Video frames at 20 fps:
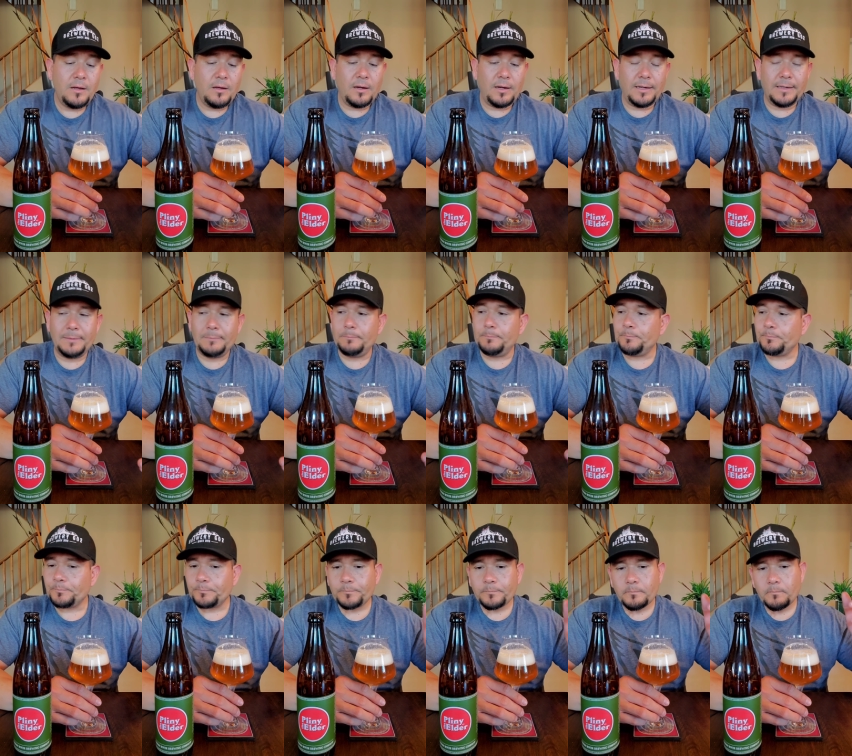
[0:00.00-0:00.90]
Um,
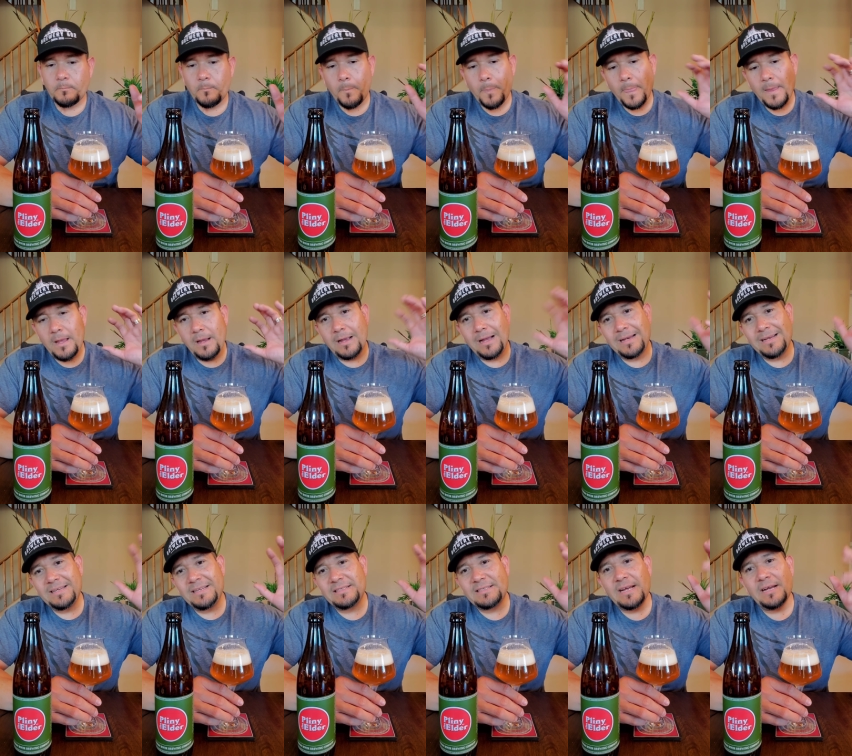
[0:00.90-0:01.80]
kind
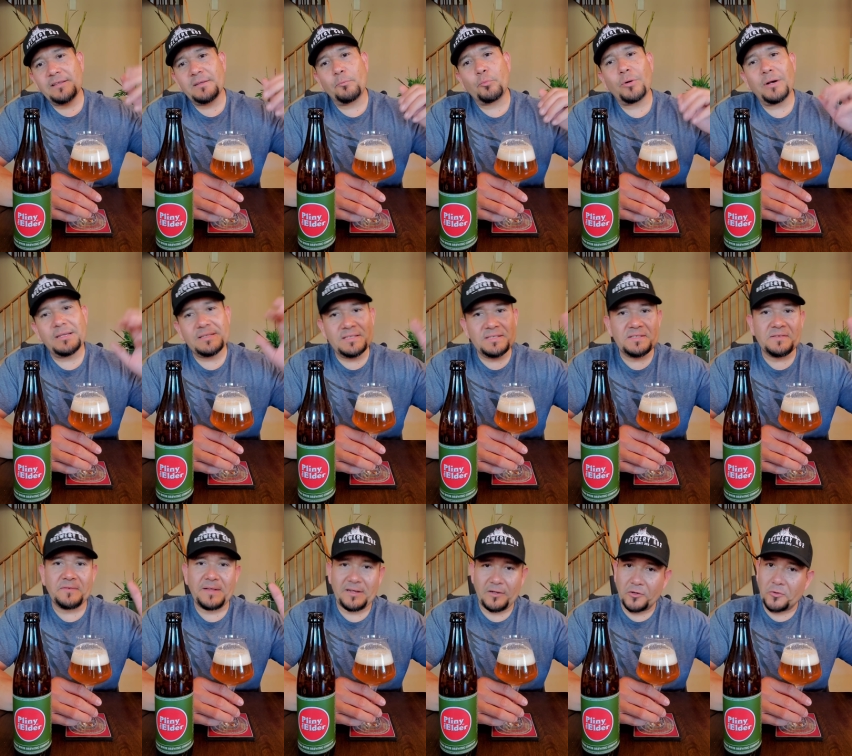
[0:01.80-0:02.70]
of detect the presence
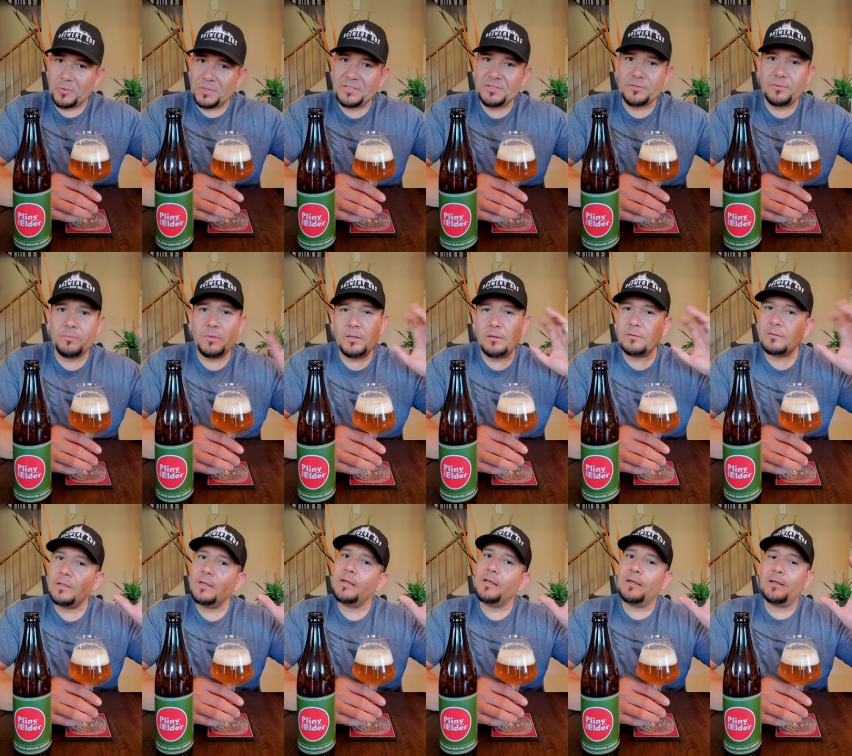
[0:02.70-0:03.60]
of like a crystal
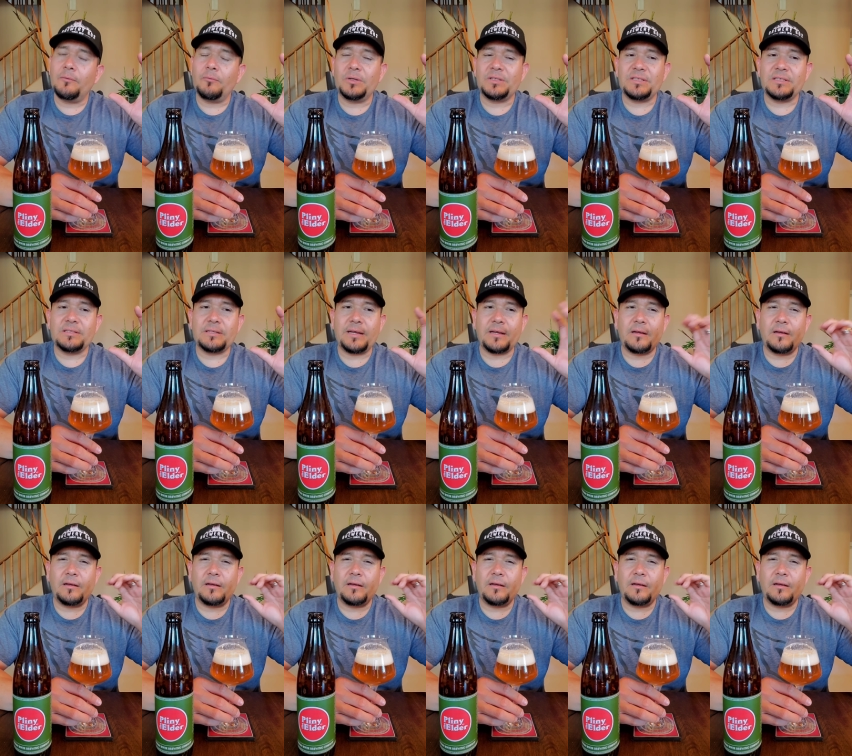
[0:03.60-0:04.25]
malt, which is like